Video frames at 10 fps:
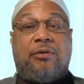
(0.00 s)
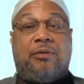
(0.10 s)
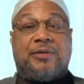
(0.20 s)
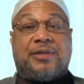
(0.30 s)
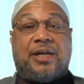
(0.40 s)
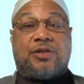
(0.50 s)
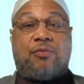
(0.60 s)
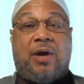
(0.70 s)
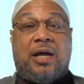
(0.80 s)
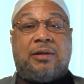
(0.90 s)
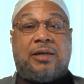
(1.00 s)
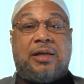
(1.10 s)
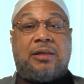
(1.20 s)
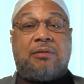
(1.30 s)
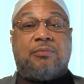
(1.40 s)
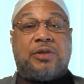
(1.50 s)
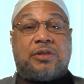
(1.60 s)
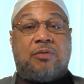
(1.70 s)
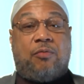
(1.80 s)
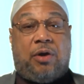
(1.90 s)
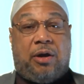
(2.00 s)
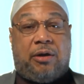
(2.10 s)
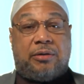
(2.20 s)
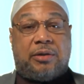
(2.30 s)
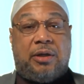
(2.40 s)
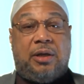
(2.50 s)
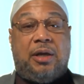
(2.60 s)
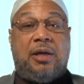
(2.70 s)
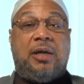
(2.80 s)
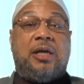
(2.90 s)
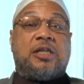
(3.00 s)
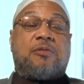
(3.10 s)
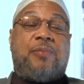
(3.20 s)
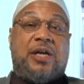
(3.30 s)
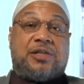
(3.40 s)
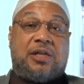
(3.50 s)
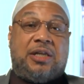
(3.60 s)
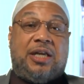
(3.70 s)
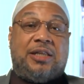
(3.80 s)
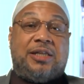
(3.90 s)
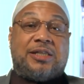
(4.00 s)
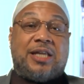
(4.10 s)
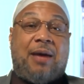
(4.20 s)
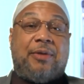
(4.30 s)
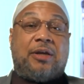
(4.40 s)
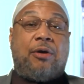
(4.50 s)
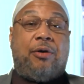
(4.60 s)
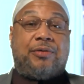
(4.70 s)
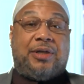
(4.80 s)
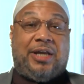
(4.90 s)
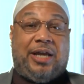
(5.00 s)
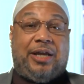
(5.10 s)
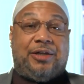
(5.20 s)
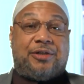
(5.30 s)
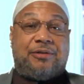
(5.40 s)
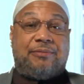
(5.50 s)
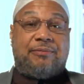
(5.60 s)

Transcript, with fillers: homosexuality in the Muslim world, especially in the Islamic Golden Age.